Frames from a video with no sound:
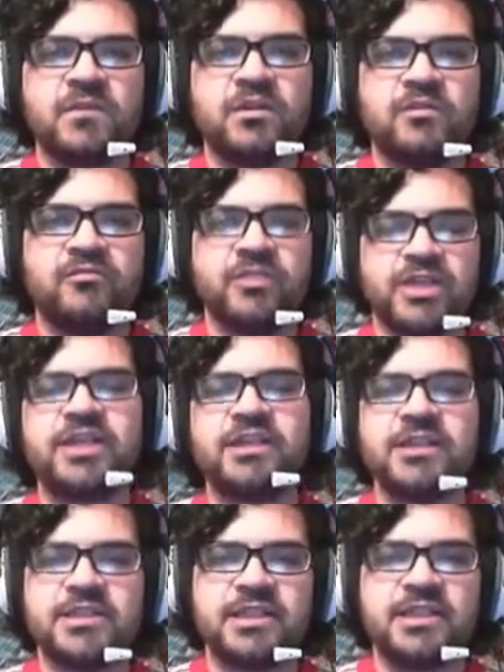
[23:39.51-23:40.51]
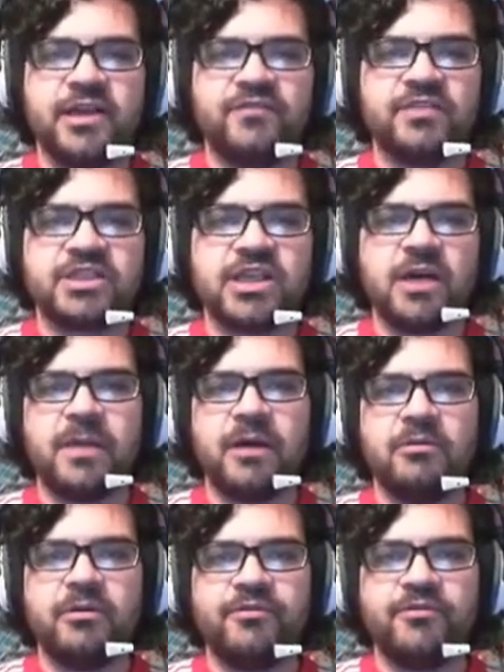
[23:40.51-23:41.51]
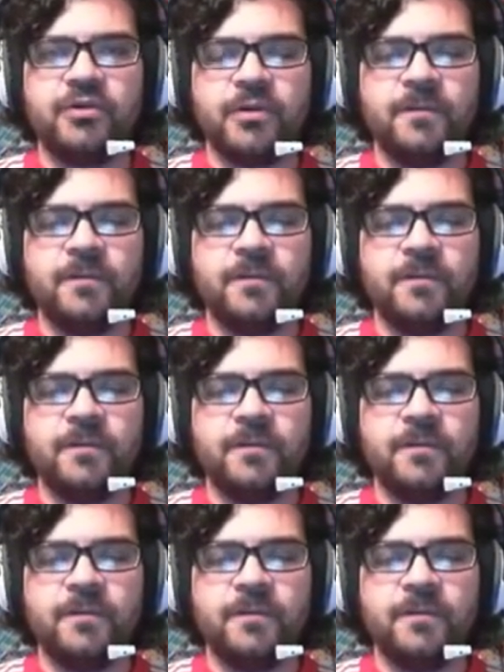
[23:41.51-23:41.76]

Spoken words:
ridiculously over the top powerful